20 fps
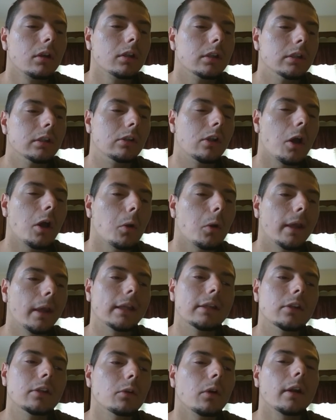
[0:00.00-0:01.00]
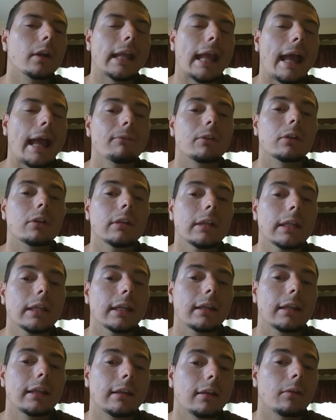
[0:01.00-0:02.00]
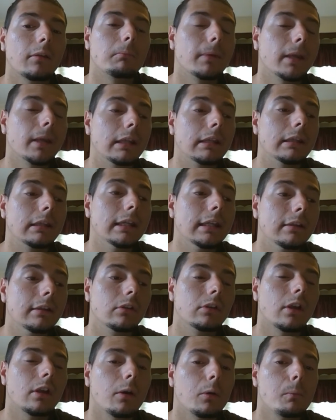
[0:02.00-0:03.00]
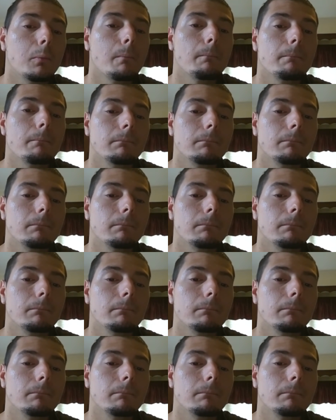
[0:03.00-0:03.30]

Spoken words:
you know, and you already have the lead and it's a big lead, you know,